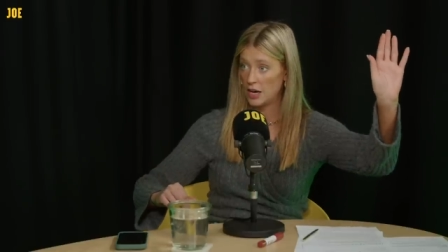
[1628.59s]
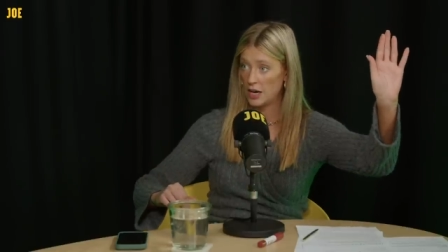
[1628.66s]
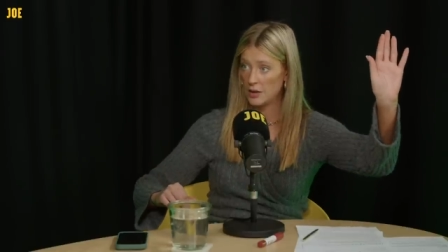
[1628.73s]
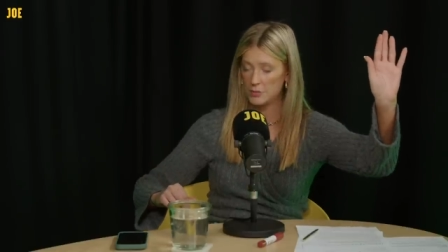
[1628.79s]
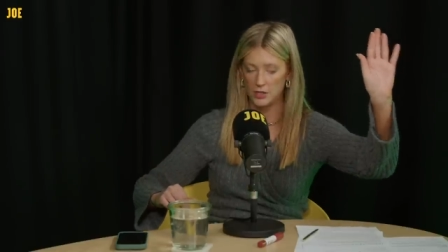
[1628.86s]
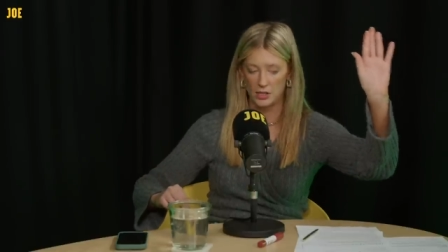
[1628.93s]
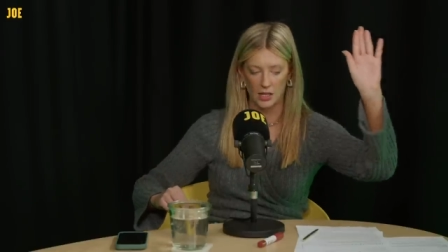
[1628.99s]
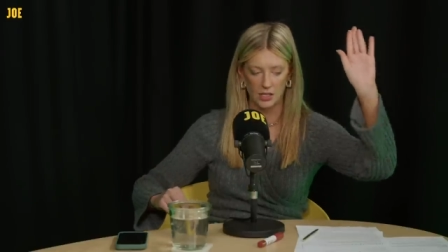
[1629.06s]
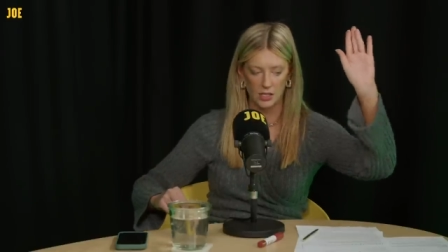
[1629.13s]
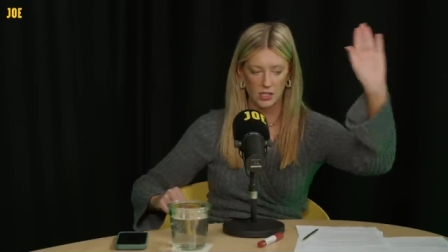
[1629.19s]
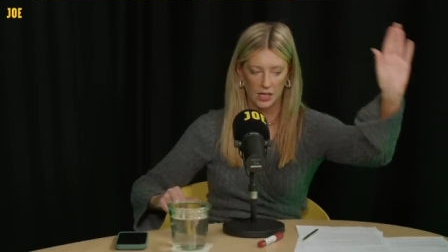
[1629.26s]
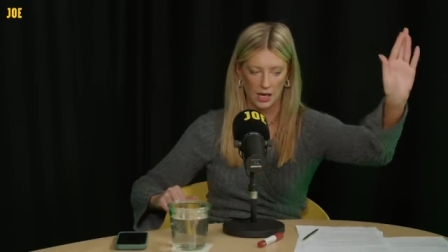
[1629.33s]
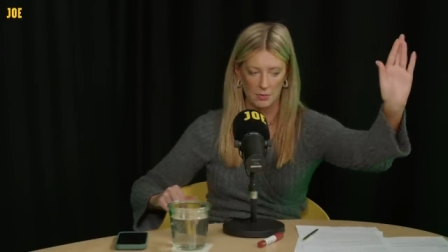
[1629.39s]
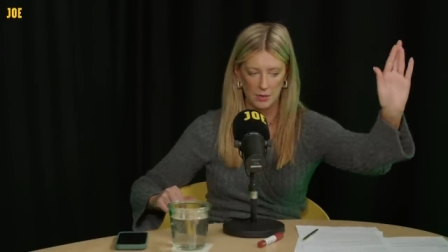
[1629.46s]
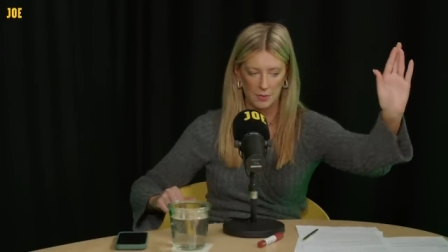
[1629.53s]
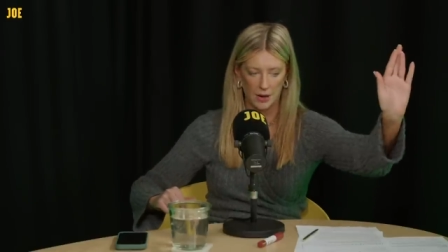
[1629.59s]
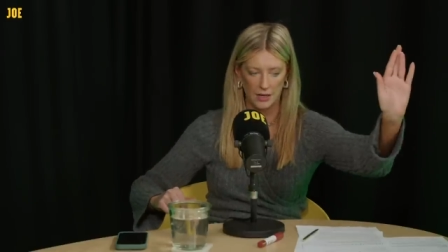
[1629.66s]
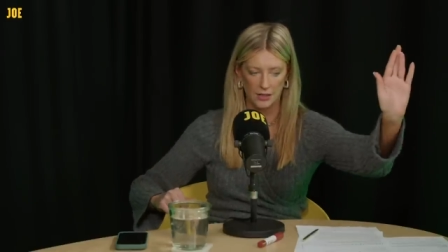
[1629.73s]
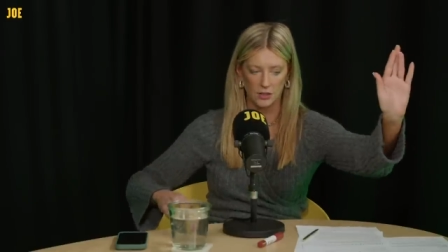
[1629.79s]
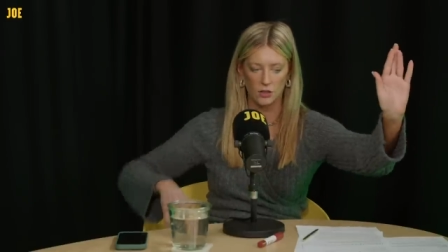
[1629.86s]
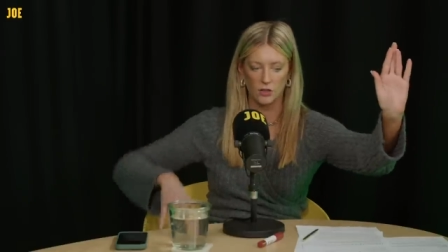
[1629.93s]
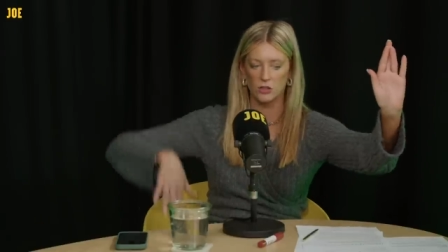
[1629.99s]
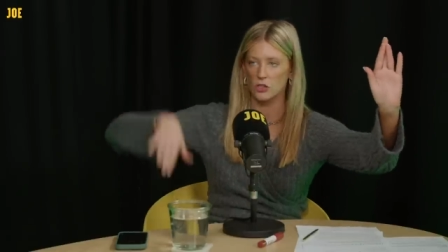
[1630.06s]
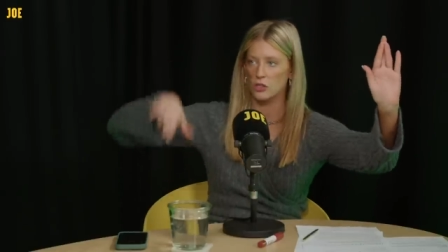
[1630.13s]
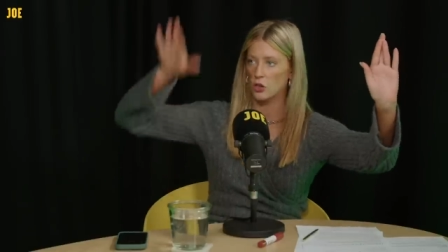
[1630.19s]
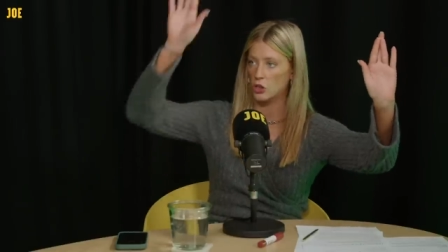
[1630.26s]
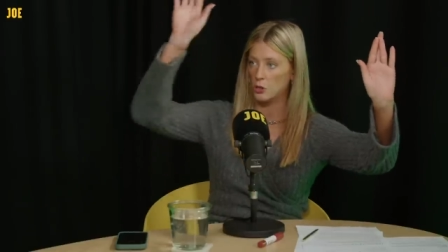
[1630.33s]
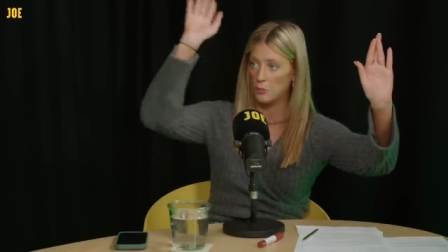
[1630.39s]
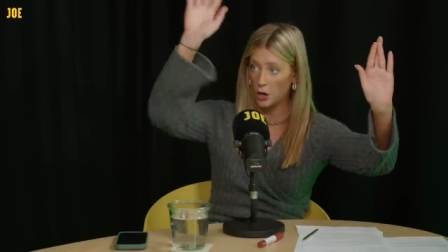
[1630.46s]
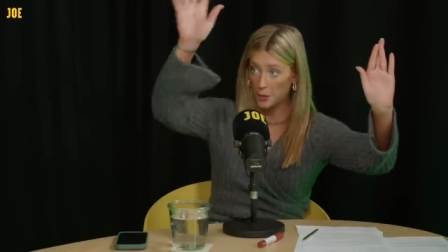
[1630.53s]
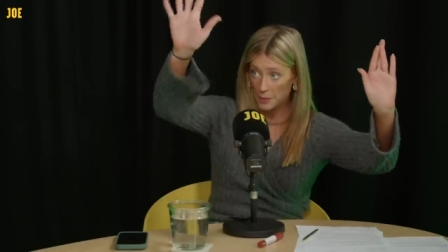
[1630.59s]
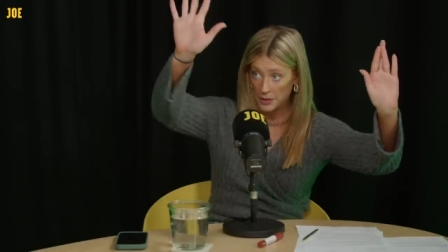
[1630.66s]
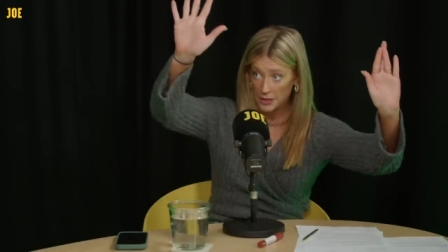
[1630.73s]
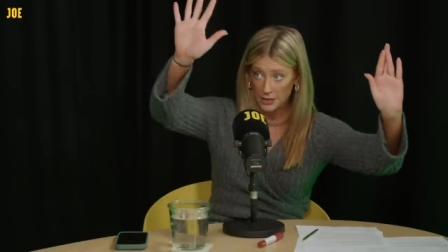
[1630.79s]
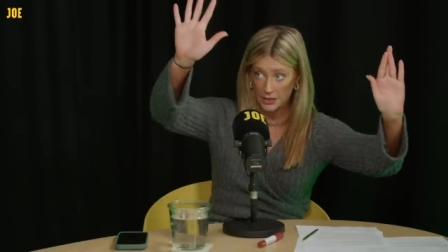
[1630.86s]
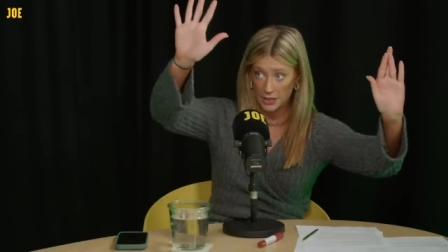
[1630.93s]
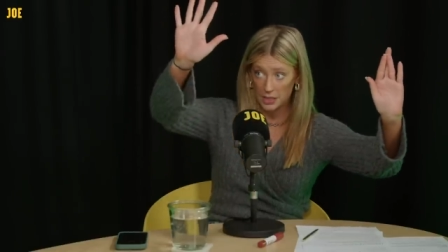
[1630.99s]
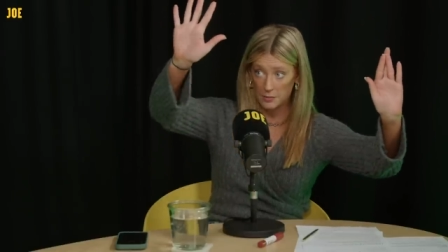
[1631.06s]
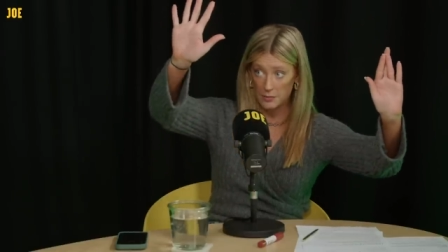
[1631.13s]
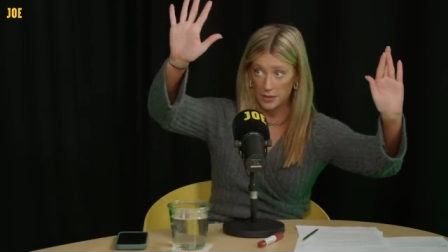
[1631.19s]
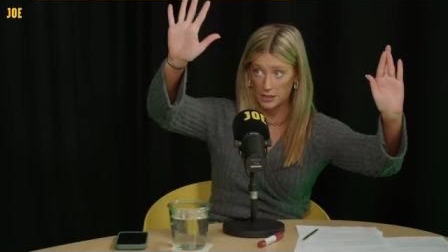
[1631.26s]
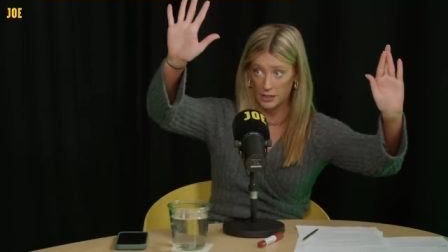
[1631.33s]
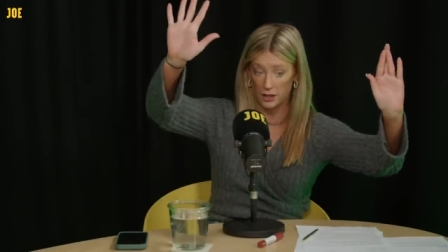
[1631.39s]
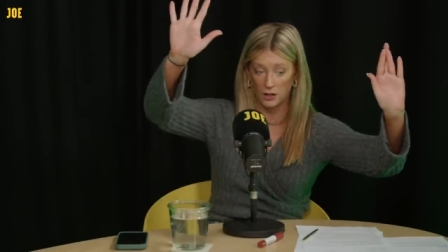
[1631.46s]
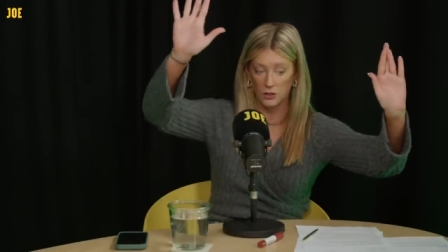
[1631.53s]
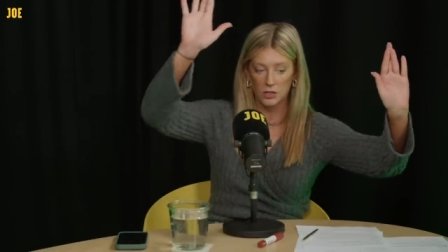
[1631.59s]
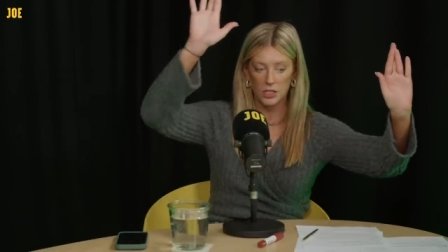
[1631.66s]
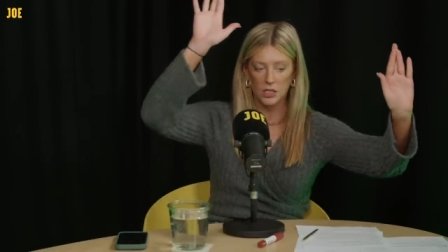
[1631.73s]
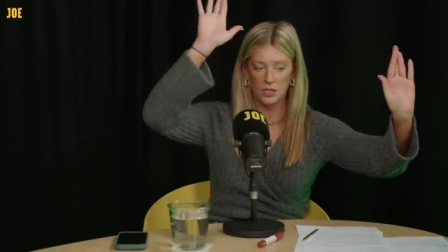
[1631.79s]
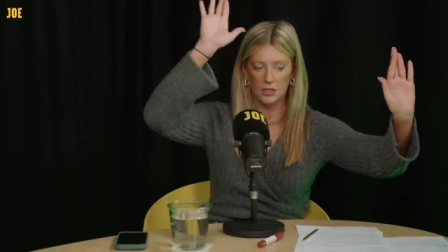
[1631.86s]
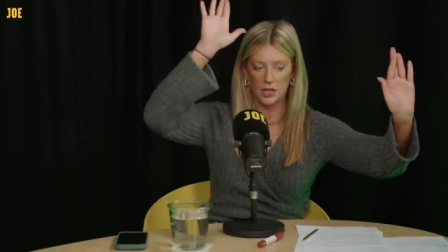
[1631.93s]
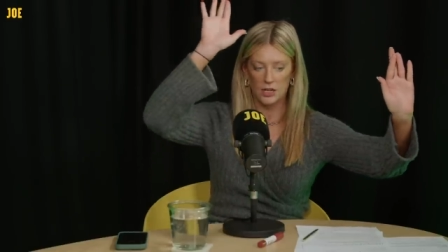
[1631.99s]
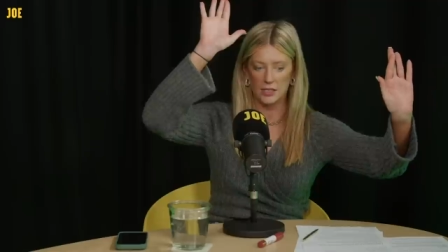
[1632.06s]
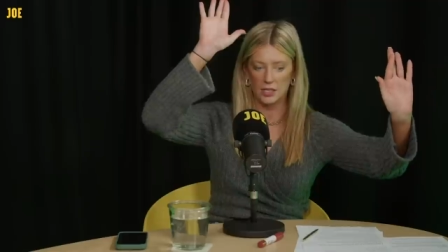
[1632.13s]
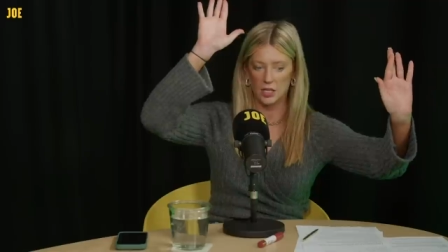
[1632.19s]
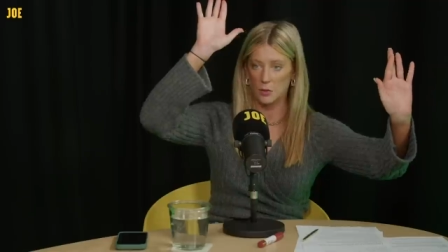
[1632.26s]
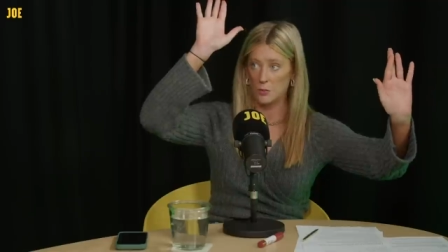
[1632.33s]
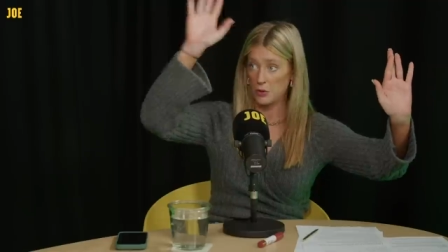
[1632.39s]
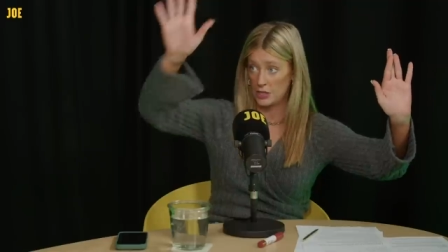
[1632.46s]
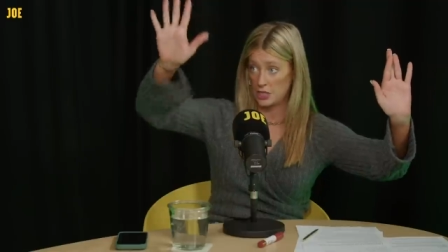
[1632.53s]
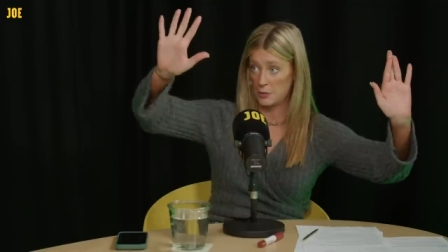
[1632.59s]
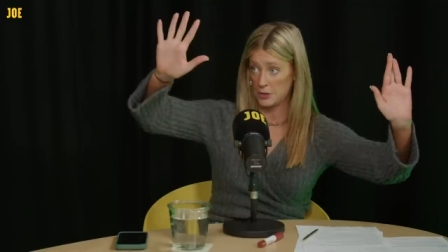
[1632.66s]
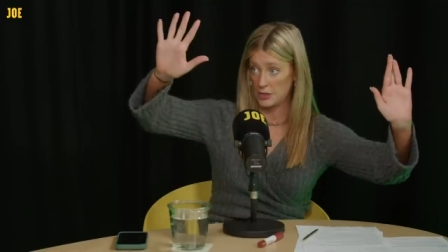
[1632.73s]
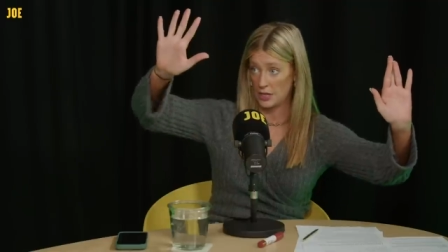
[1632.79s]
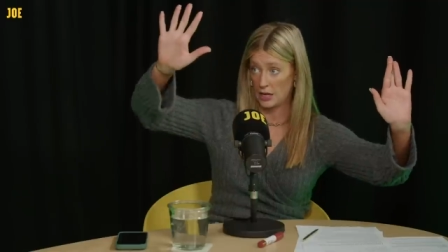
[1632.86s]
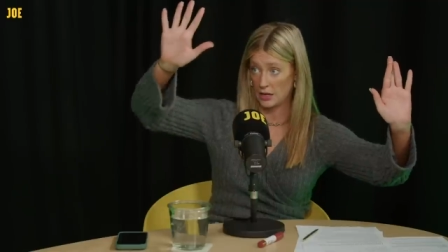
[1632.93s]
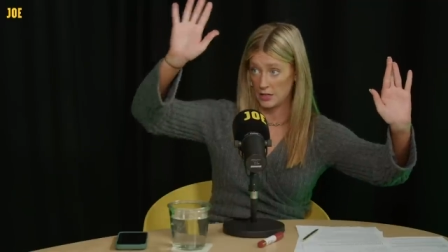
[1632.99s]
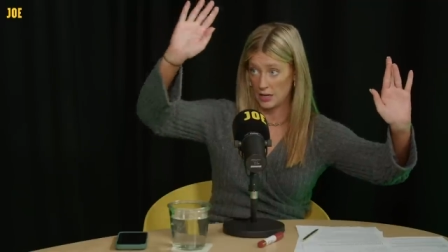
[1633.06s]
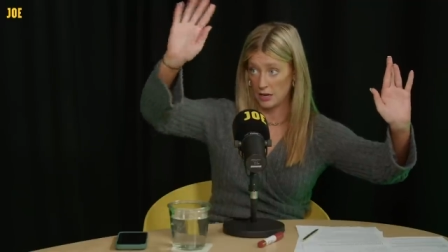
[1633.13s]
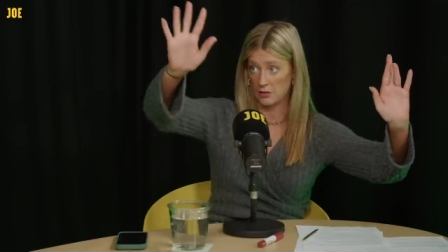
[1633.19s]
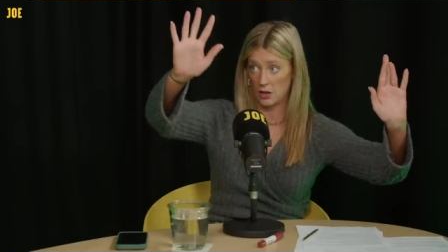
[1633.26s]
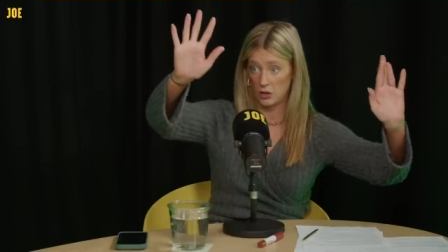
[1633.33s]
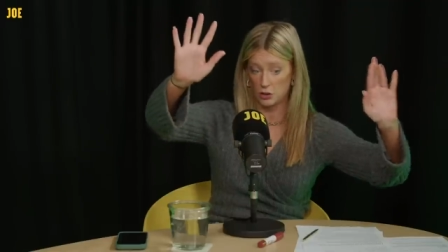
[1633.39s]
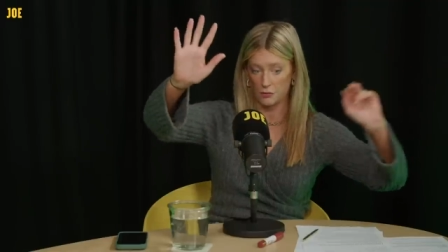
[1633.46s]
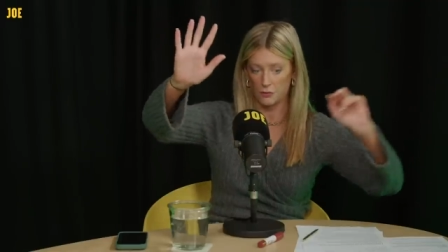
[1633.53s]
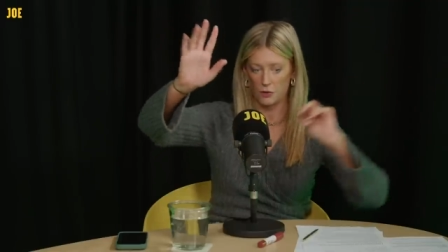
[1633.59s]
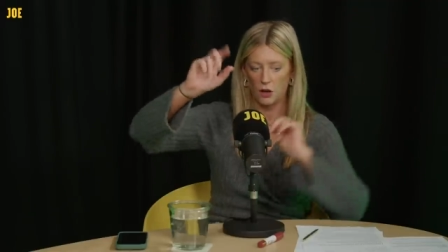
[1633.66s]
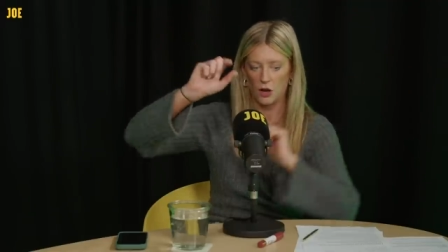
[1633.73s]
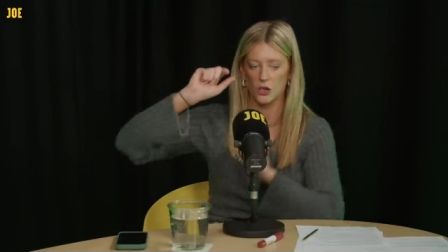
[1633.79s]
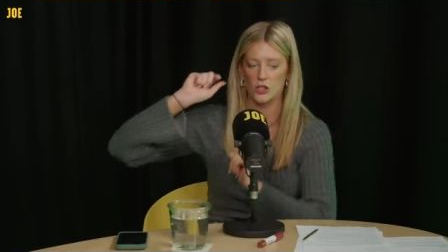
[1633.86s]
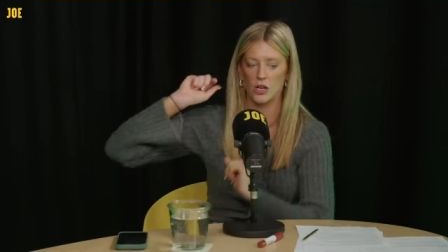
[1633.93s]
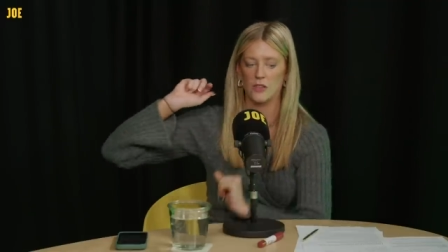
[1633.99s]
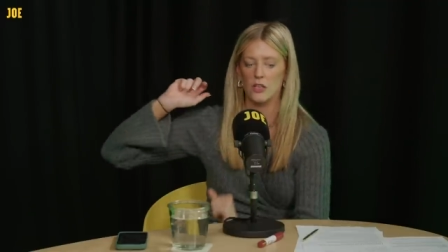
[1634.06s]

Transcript: Yeah. So that's your Kemi Badenoch. You've got your populists in the middle. Mm. That's like your Priti Patel and now Nigel Farage.